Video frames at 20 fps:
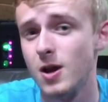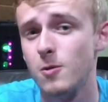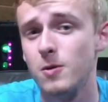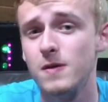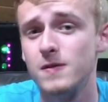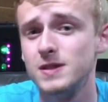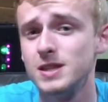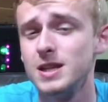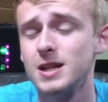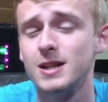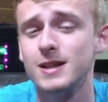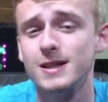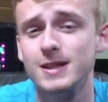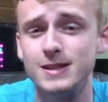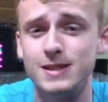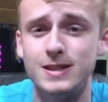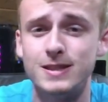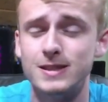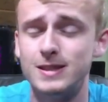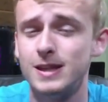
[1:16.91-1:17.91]
We've seen at
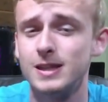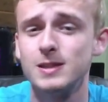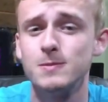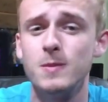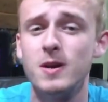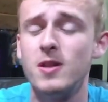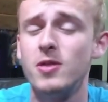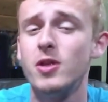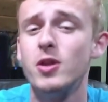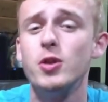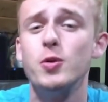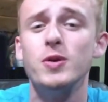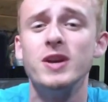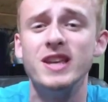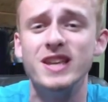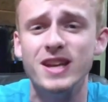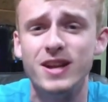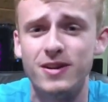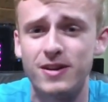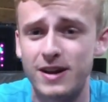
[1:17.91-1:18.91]
least a six month to a
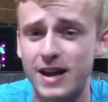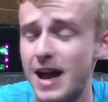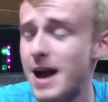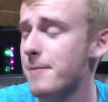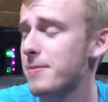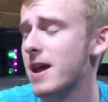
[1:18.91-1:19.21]
year gap.